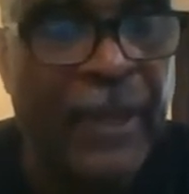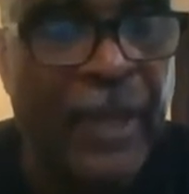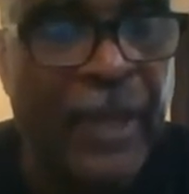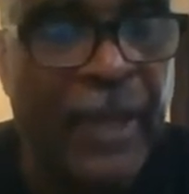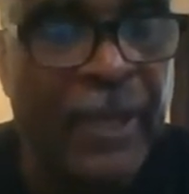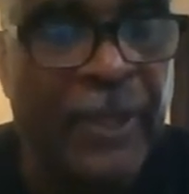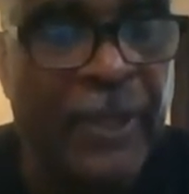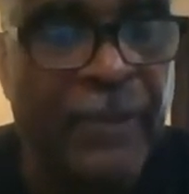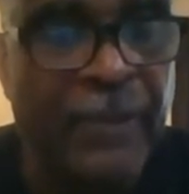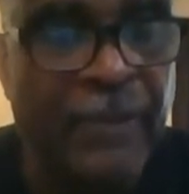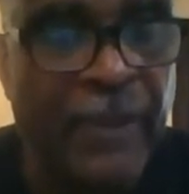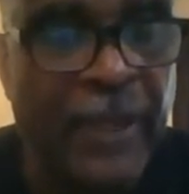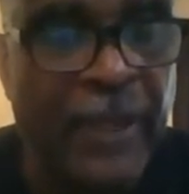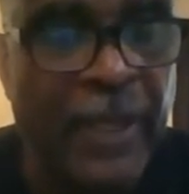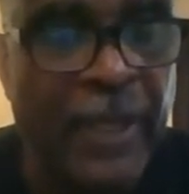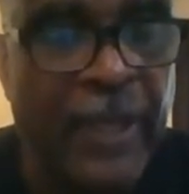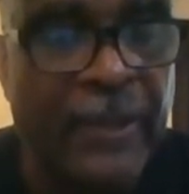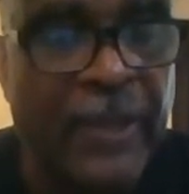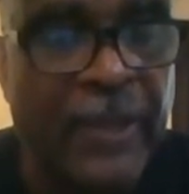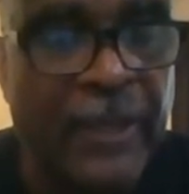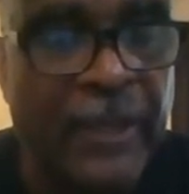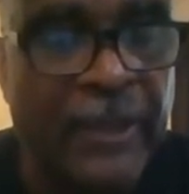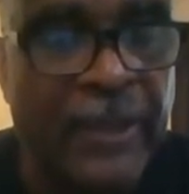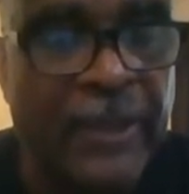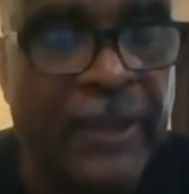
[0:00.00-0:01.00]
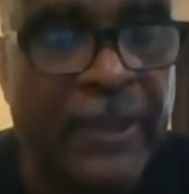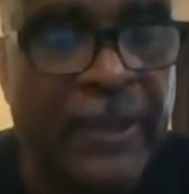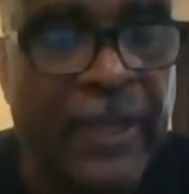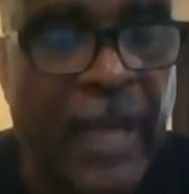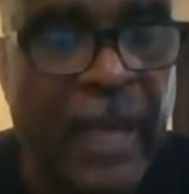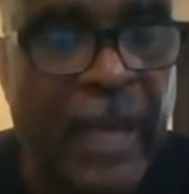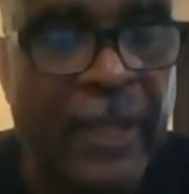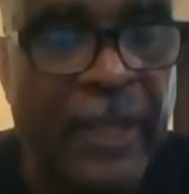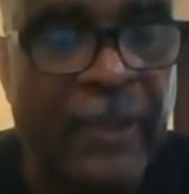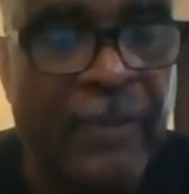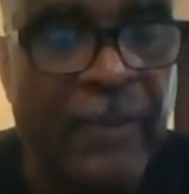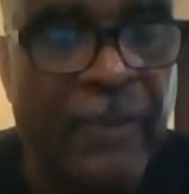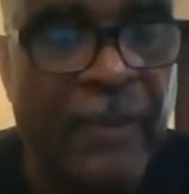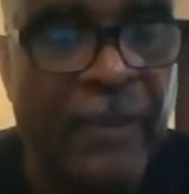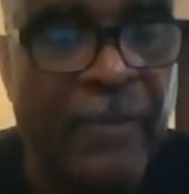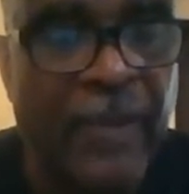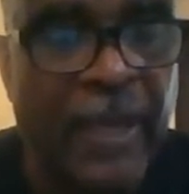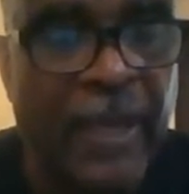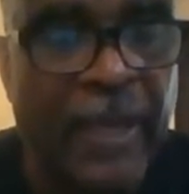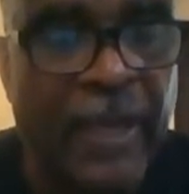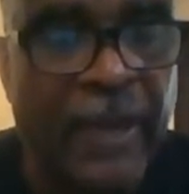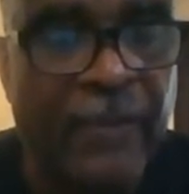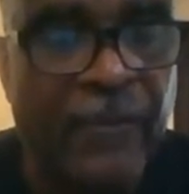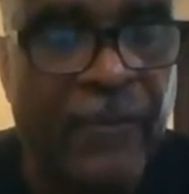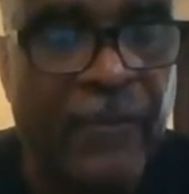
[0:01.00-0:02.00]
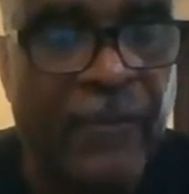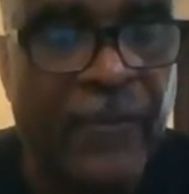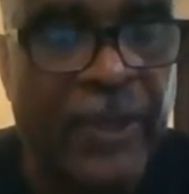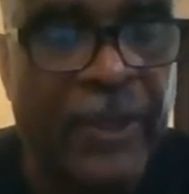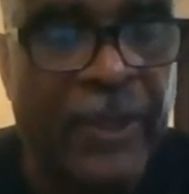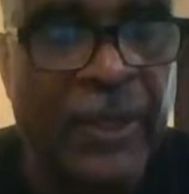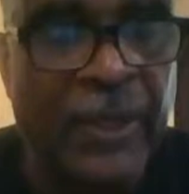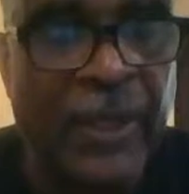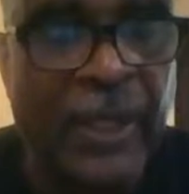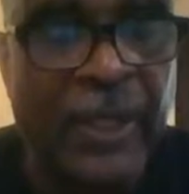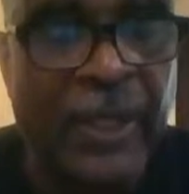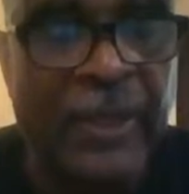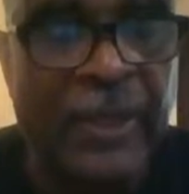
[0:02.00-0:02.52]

and is believed that this document may have originally